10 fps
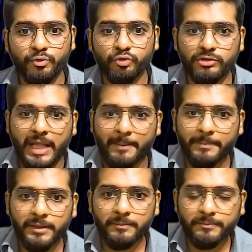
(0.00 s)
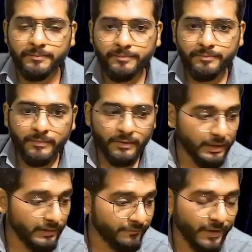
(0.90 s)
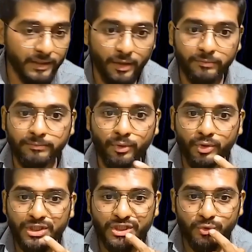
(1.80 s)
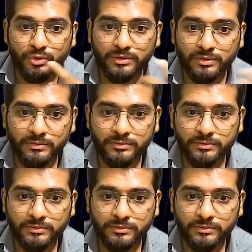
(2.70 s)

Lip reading: You slapped him, he fell down, broke his tooth.